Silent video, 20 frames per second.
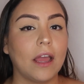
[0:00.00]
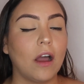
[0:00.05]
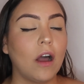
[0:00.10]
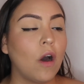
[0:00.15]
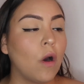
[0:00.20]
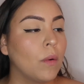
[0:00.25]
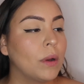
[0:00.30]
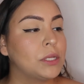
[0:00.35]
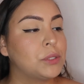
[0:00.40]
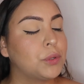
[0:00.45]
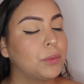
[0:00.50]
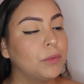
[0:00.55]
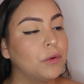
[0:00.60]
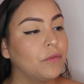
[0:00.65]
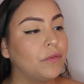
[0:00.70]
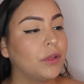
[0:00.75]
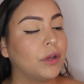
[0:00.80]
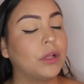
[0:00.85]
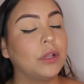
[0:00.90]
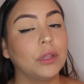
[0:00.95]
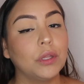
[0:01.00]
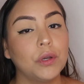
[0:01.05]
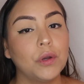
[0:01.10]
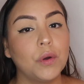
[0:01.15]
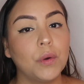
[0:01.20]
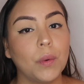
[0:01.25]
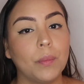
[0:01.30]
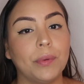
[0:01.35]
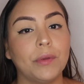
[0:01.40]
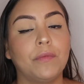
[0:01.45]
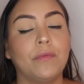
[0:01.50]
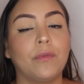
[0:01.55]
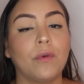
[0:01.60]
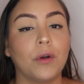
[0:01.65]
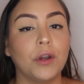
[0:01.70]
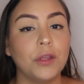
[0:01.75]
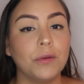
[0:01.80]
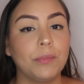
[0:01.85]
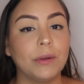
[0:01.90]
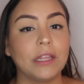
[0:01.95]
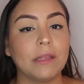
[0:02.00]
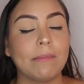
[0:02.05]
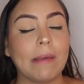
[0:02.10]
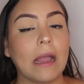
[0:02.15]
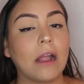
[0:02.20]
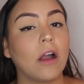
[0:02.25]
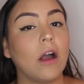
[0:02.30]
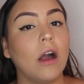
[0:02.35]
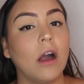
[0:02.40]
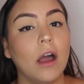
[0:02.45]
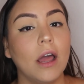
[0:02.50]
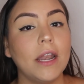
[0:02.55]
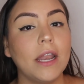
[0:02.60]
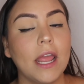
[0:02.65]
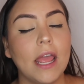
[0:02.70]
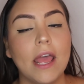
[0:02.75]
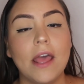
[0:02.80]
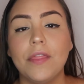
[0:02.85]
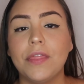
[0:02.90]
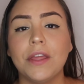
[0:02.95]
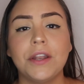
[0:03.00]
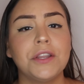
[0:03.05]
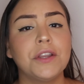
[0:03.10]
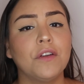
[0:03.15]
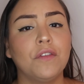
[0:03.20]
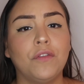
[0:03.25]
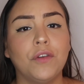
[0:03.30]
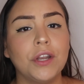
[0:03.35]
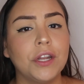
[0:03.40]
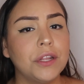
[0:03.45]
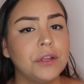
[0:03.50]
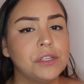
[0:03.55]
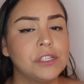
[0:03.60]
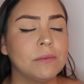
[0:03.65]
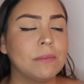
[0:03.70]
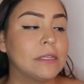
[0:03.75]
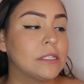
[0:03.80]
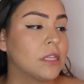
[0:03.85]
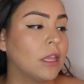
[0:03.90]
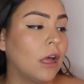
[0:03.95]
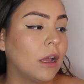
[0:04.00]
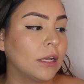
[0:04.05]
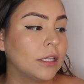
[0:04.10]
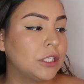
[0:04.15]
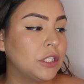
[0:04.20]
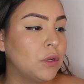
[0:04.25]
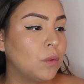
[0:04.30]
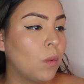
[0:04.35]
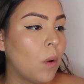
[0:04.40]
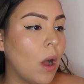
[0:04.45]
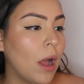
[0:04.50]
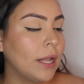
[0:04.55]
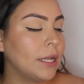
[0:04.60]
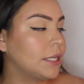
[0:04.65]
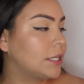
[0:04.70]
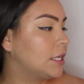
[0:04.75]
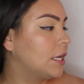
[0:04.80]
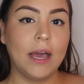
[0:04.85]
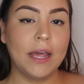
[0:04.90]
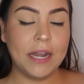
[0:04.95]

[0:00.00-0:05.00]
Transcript: always remove the glue before you put them back on, then you're free to use them as long as you want.